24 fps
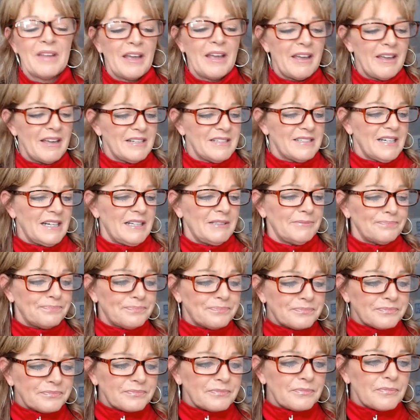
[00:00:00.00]
And
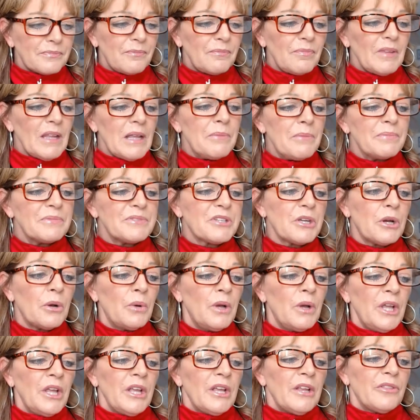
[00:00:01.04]

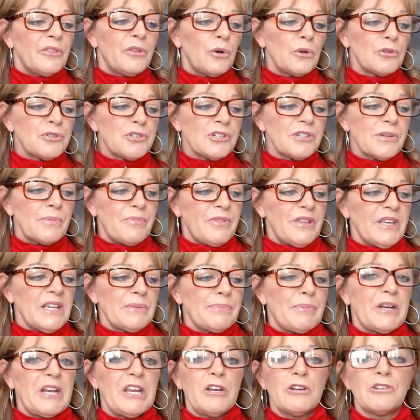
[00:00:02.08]
so those are some things,
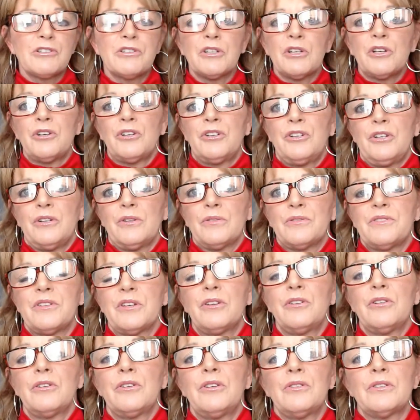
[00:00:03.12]
but here's the good news. The
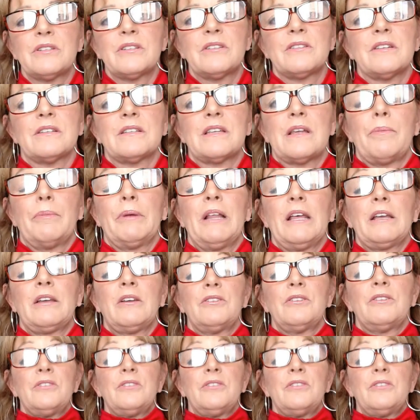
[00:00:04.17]
good news is this. Anybody like good